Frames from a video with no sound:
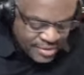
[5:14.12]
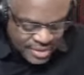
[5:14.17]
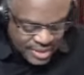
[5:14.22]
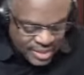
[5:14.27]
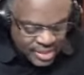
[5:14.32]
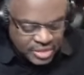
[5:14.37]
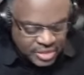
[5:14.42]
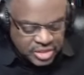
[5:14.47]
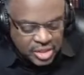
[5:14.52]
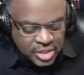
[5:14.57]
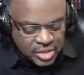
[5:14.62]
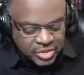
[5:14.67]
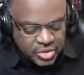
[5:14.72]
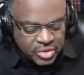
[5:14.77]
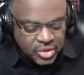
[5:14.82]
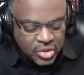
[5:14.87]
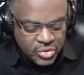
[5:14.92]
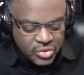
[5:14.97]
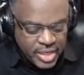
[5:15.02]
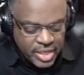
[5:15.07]
Then shall you
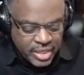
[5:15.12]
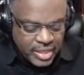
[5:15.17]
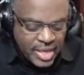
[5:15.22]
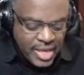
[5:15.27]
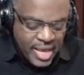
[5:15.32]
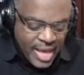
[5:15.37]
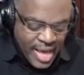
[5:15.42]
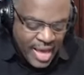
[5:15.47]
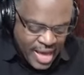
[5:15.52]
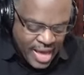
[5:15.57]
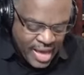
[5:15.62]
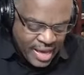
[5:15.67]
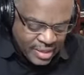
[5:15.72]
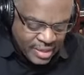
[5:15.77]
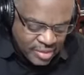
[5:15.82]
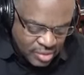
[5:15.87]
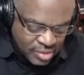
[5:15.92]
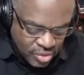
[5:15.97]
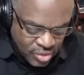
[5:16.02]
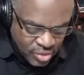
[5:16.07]
know that I,
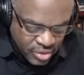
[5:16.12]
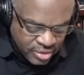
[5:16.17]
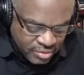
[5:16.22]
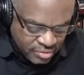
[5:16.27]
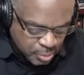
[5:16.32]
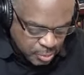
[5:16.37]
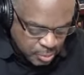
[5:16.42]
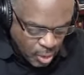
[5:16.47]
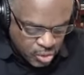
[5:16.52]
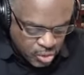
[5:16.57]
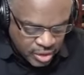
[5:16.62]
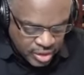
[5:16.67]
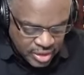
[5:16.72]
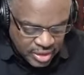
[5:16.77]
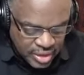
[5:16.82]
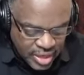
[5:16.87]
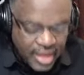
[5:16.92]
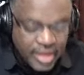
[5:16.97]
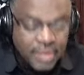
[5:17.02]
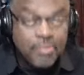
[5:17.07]
the Lord, have spoken
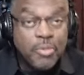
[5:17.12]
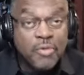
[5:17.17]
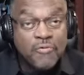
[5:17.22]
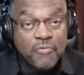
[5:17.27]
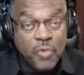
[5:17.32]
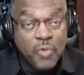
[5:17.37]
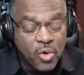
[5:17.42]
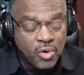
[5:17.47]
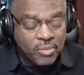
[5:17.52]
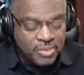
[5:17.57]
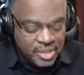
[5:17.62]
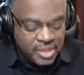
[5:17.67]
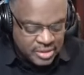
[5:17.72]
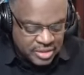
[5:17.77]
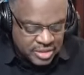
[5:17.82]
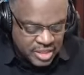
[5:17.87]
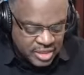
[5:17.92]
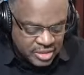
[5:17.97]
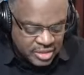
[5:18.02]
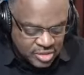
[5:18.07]
it and performed it,
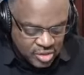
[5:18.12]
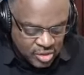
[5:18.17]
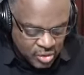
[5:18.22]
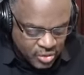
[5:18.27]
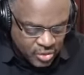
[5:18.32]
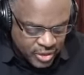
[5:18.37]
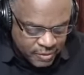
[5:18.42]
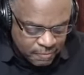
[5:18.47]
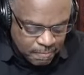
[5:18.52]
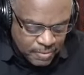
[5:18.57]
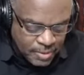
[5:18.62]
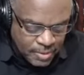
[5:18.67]
says the Lord.